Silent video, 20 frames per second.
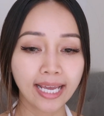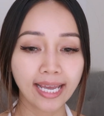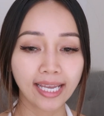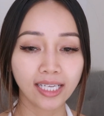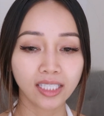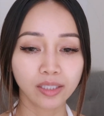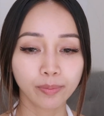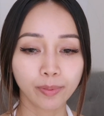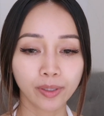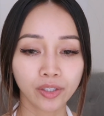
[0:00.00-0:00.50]

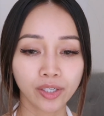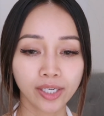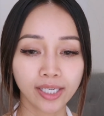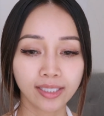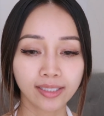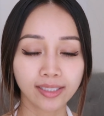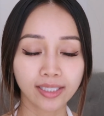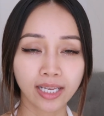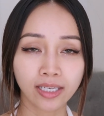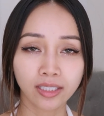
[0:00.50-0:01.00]

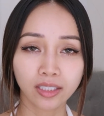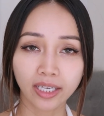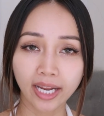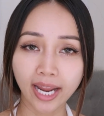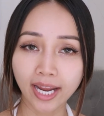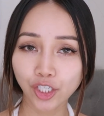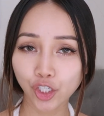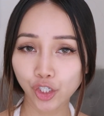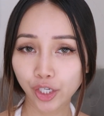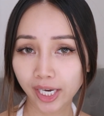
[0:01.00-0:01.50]
experience in the
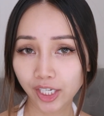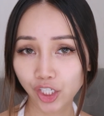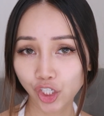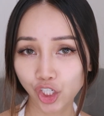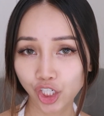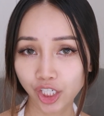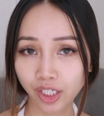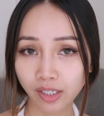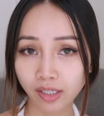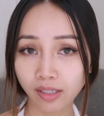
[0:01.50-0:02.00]

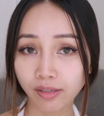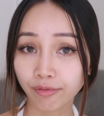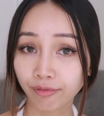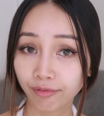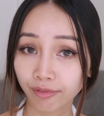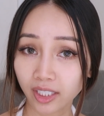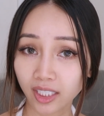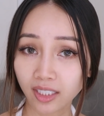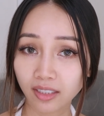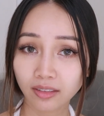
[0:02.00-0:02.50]
education
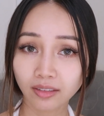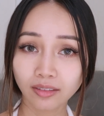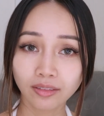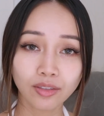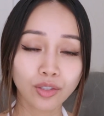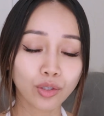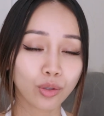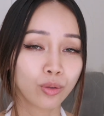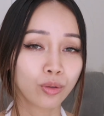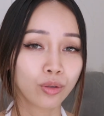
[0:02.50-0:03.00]

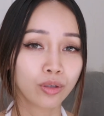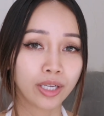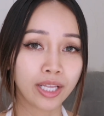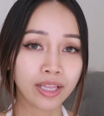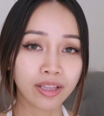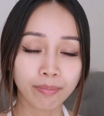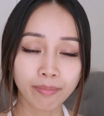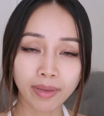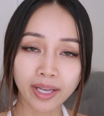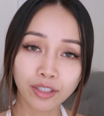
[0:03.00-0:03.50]
field or
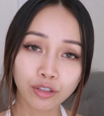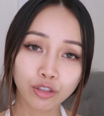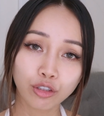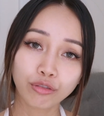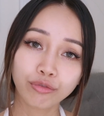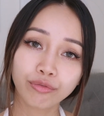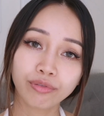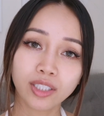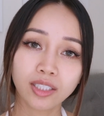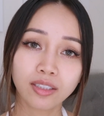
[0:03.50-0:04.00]
in the medical
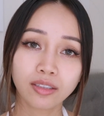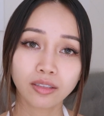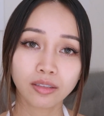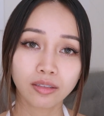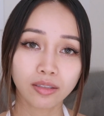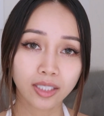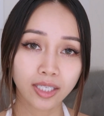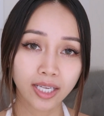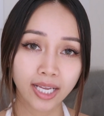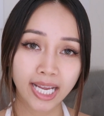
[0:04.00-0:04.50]

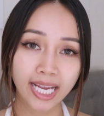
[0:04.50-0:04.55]
field,